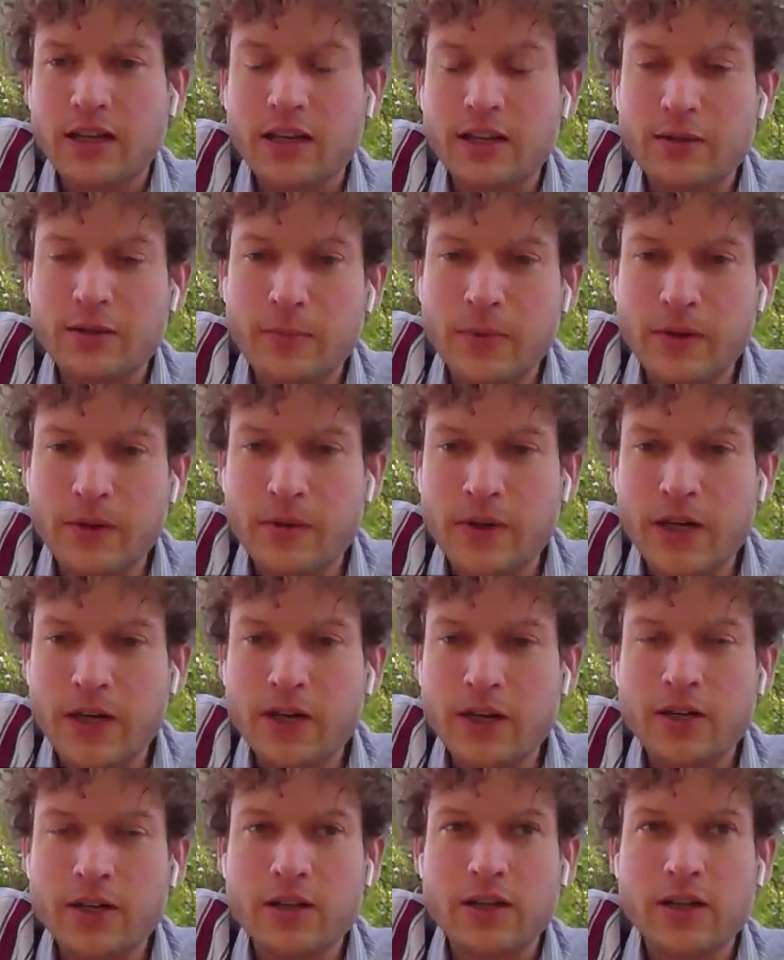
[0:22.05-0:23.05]
and we
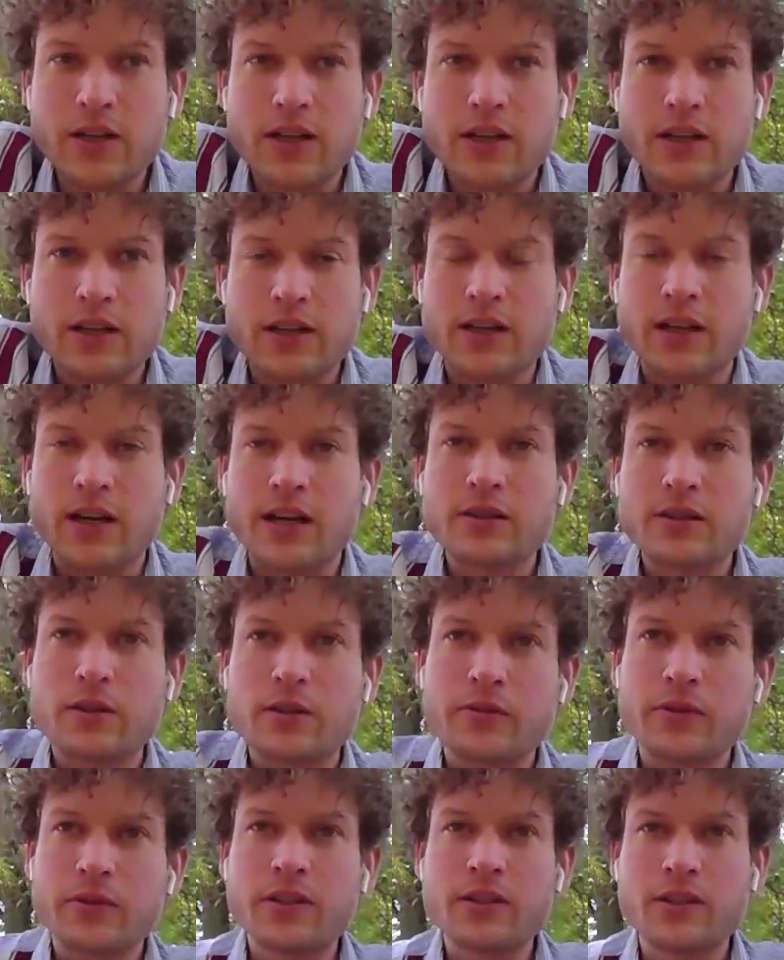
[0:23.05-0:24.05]
were kind
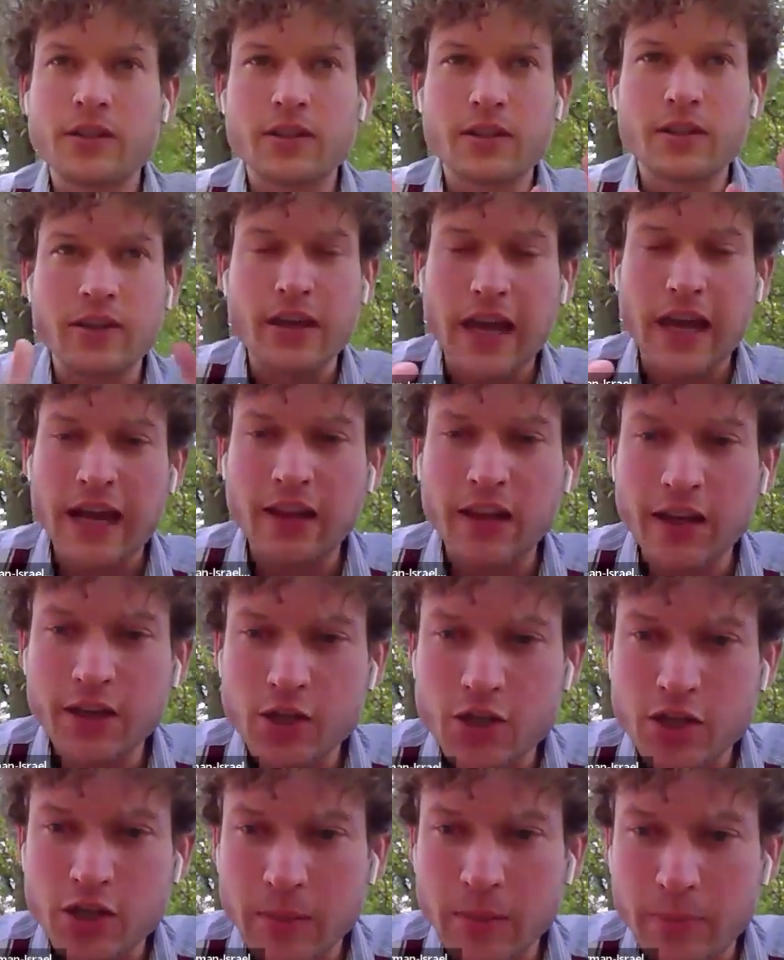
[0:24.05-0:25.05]
of in the
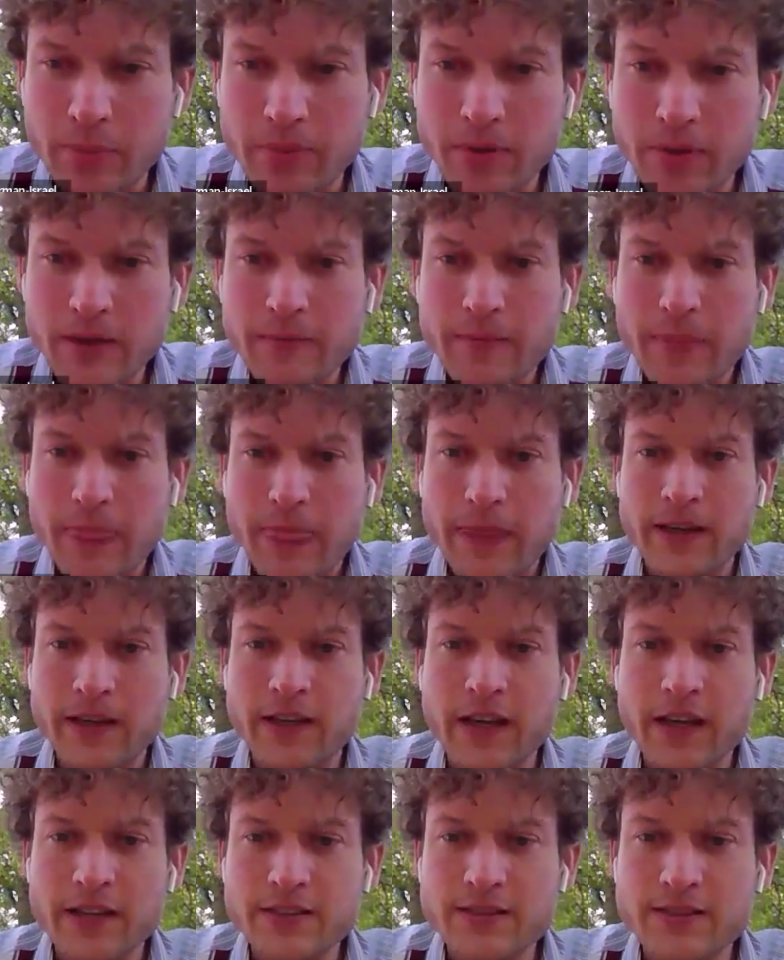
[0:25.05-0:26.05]
allyship
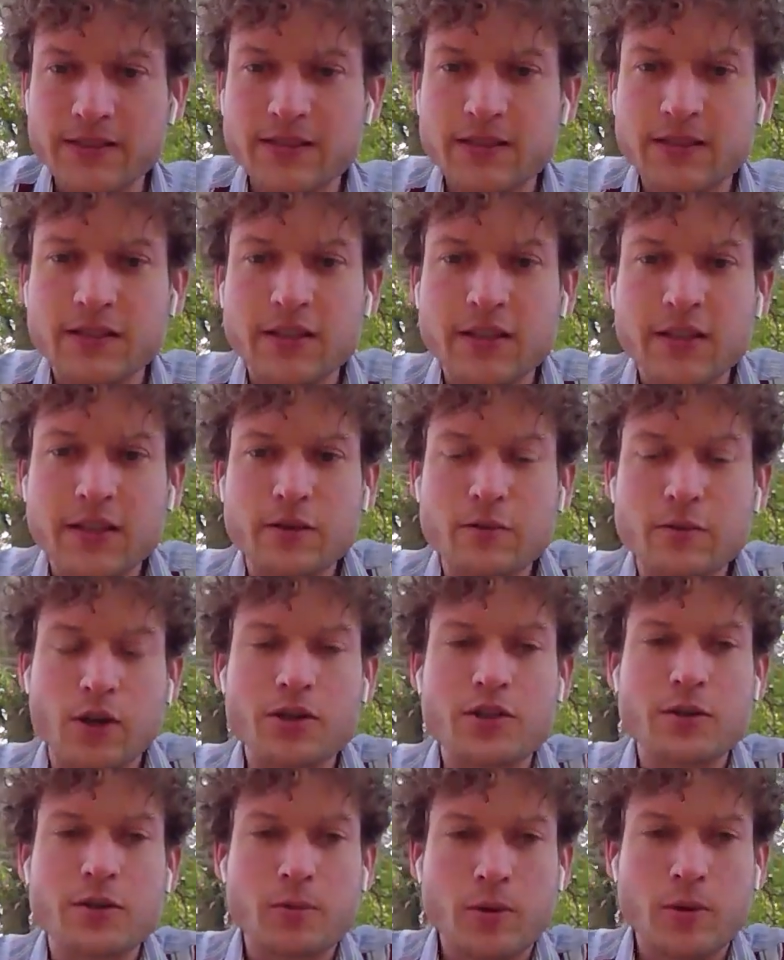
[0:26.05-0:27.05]
against the
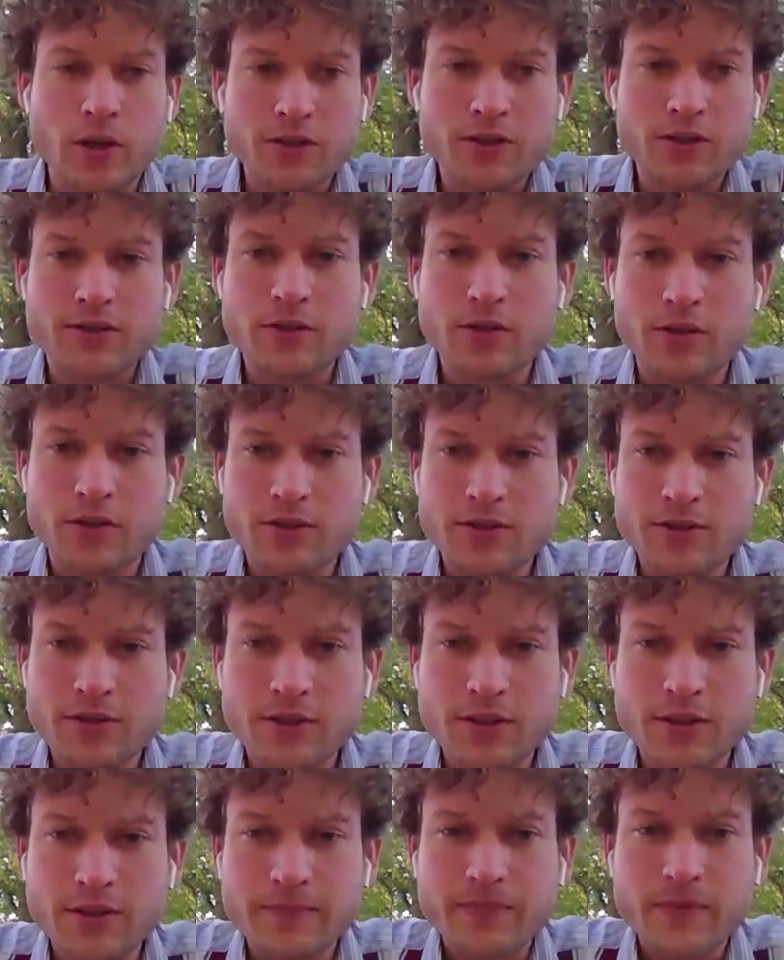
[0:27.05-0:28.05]
Roger Waters
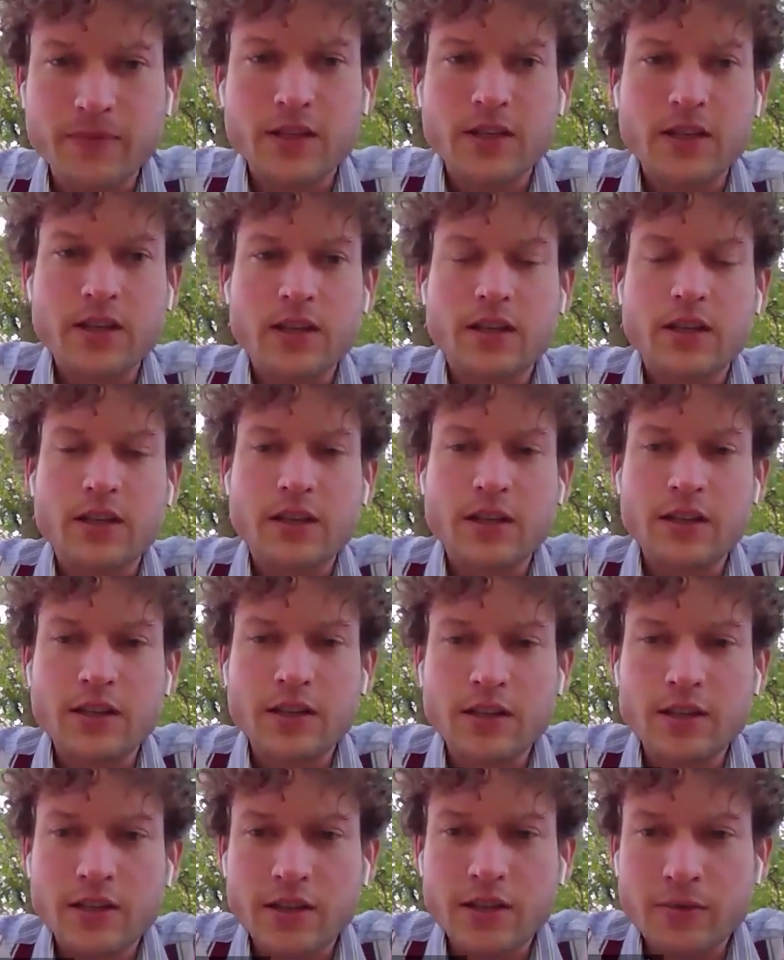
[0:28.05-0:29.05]
concert
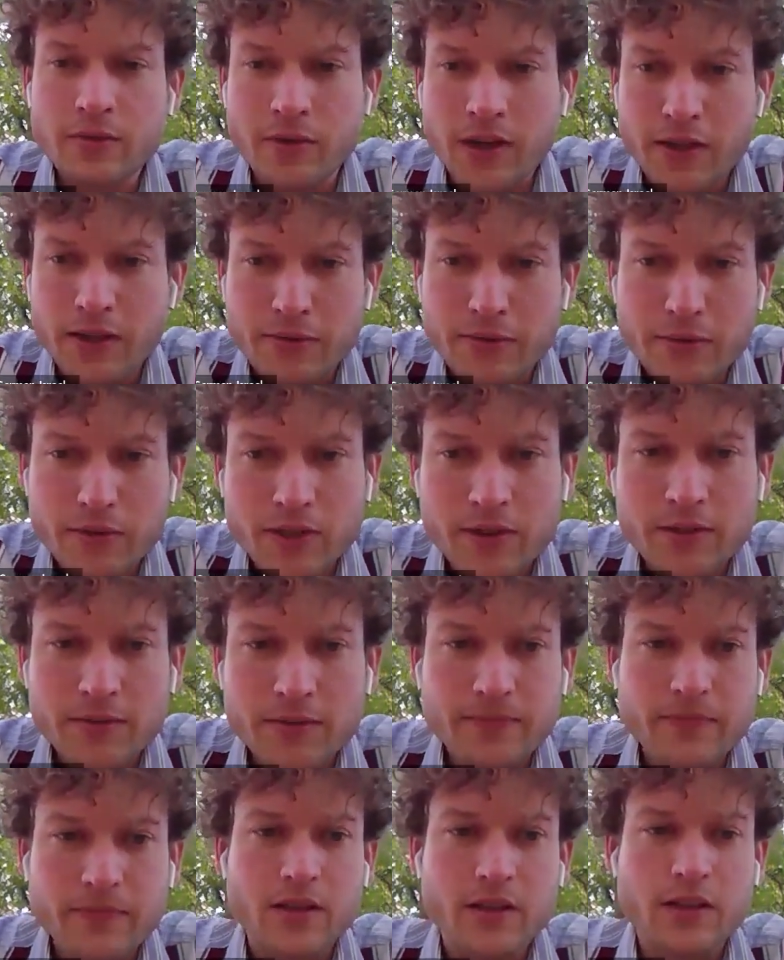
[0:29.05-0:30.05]
in Frankfurt,
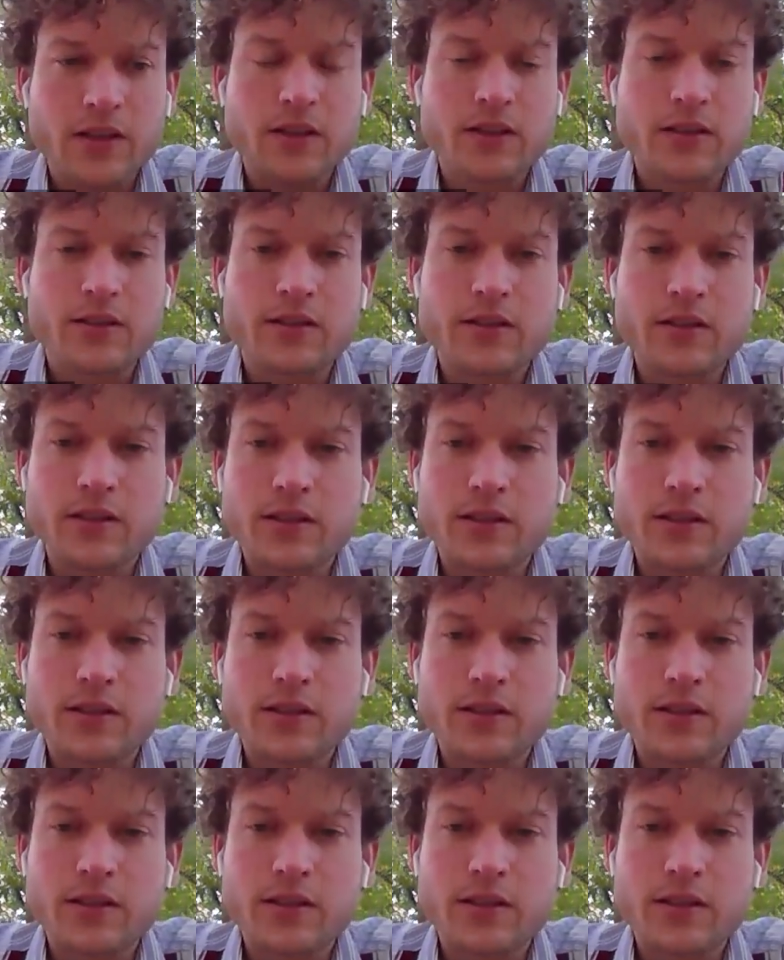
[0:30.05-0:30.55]
and